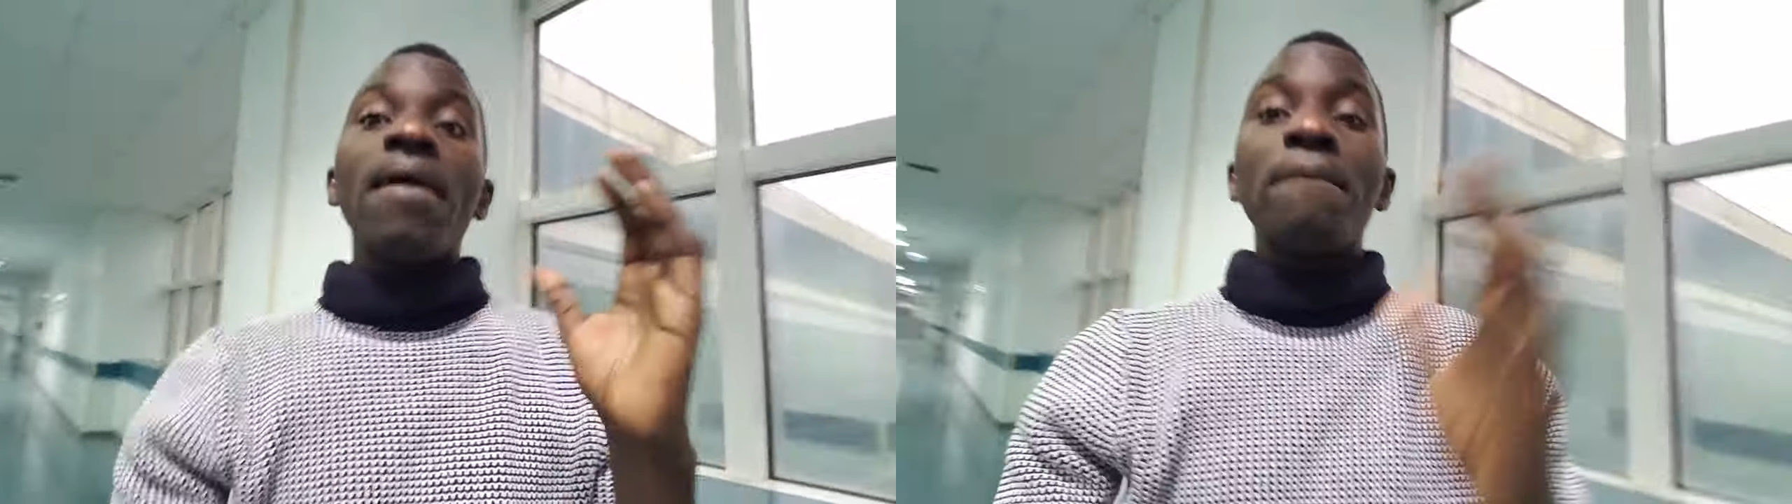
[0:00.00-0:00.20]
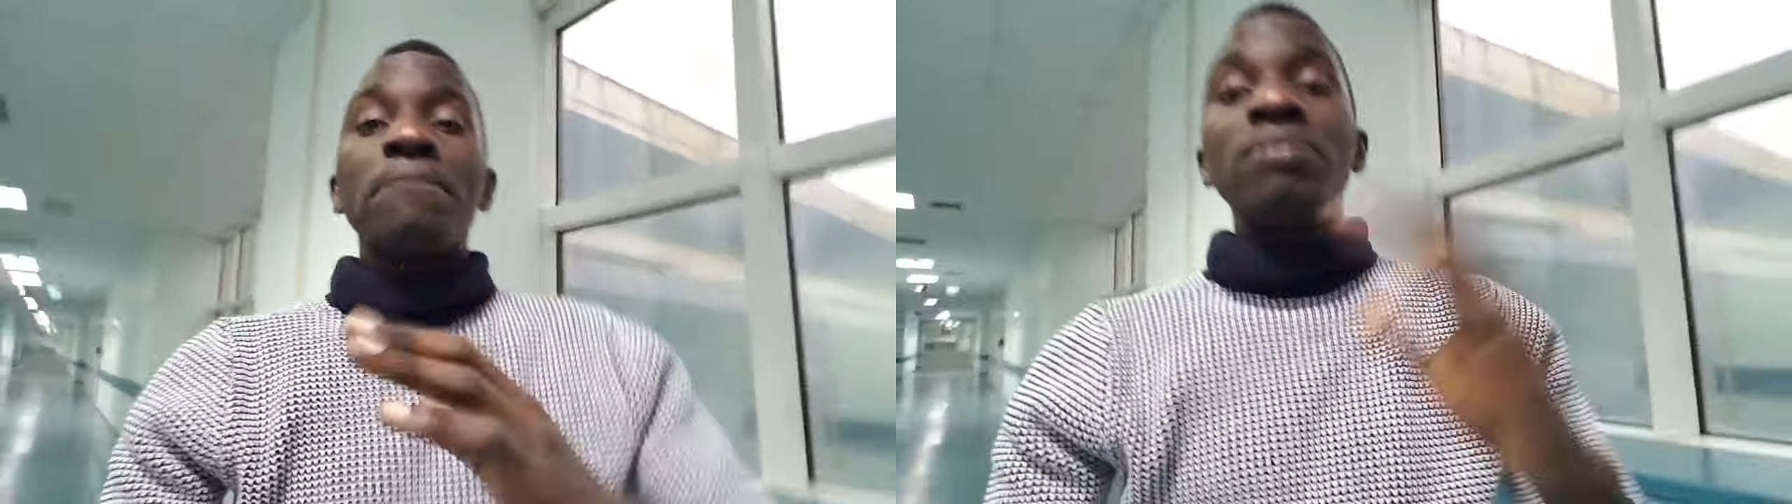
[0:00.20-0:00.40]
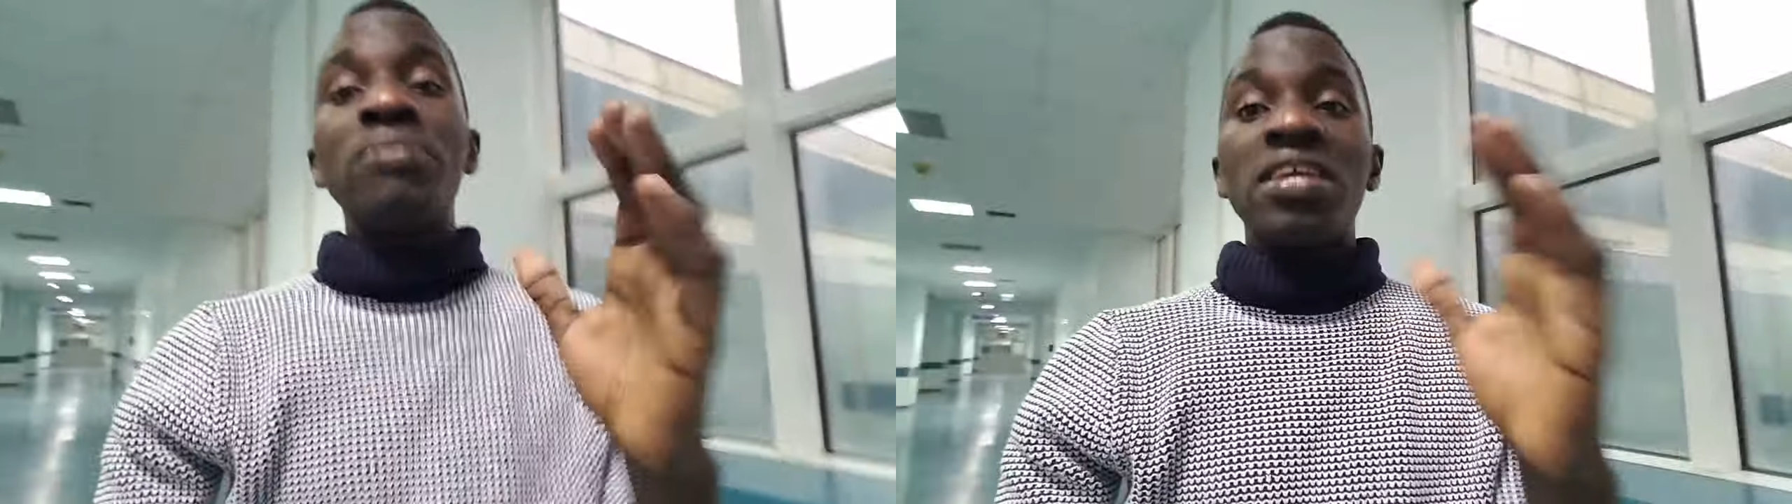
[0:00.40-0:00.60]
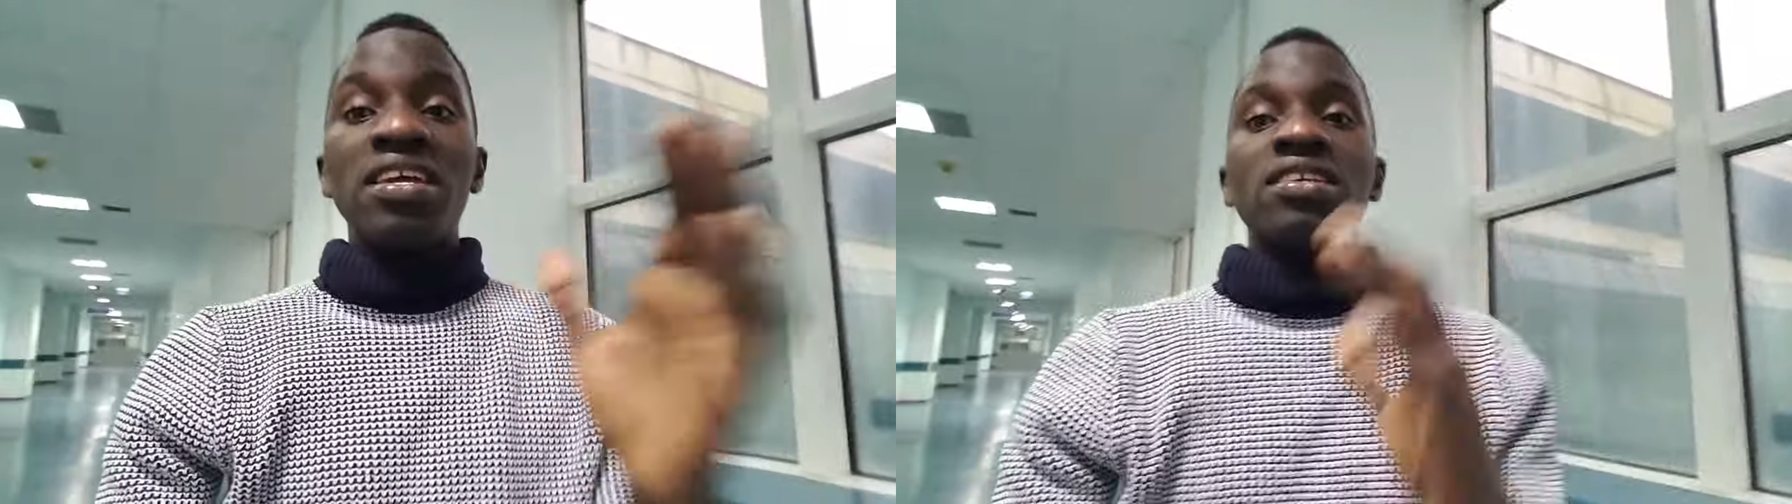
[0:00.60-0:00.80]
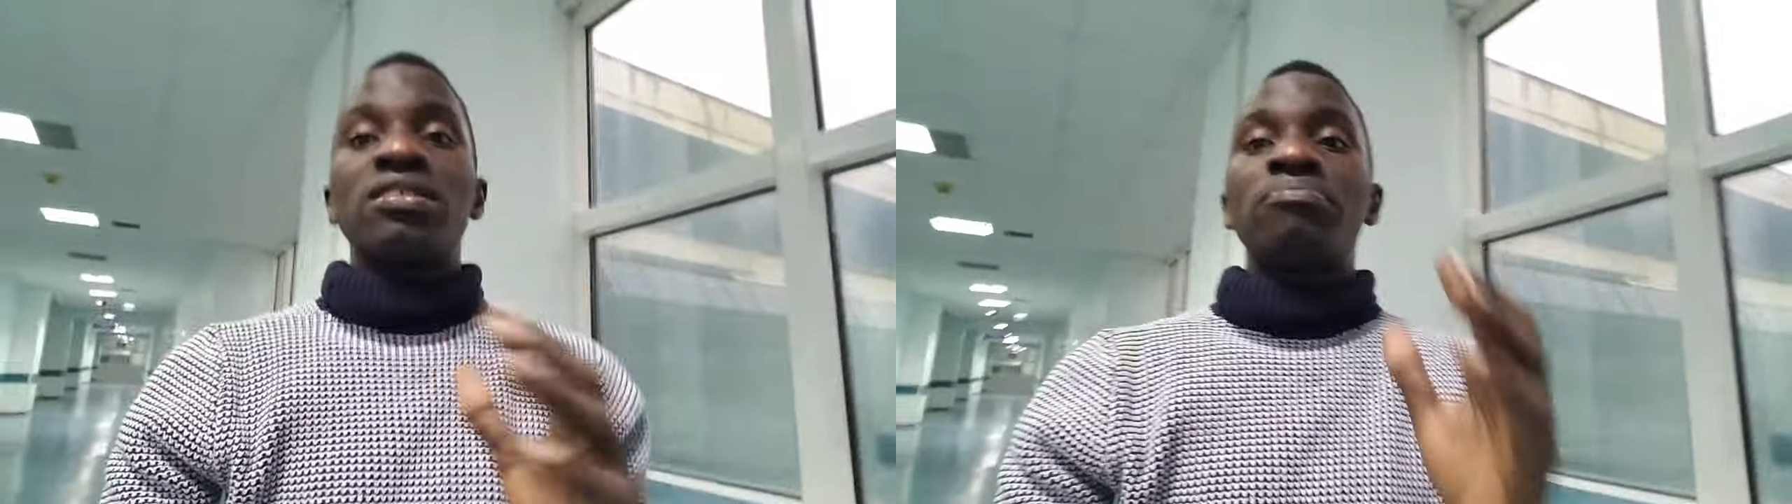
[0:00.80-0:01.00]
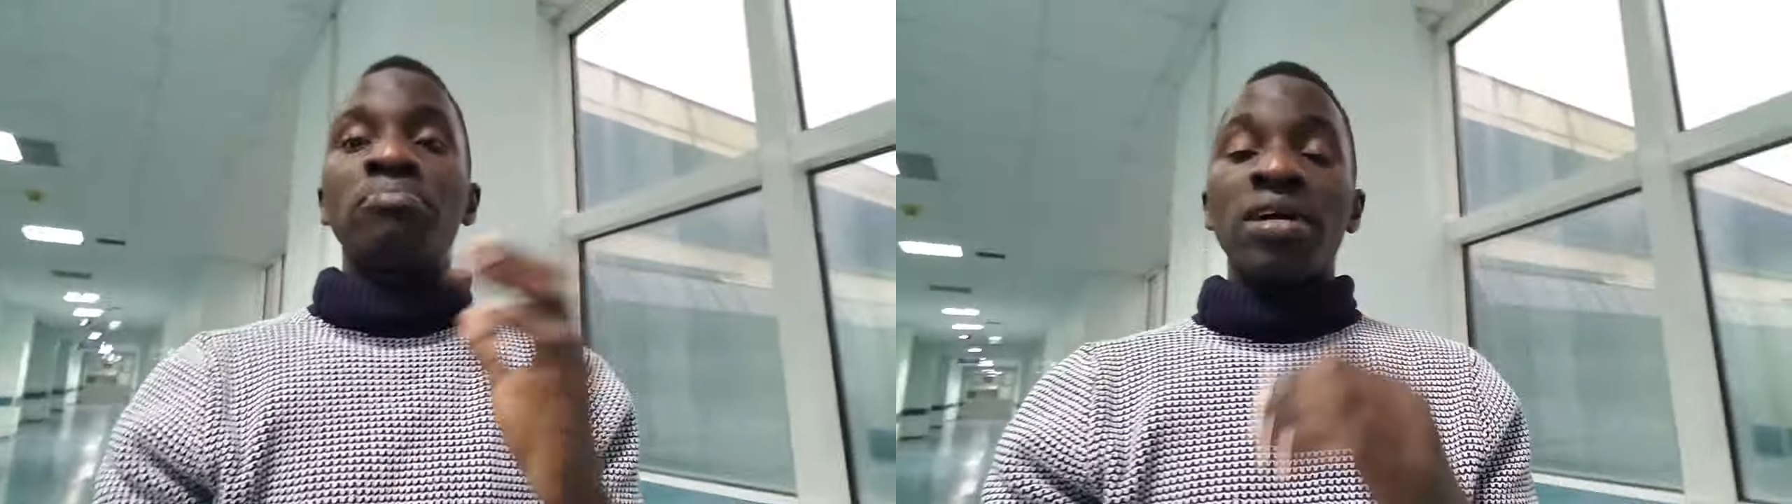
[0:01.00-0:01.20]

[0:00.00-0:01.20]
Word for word: MBBS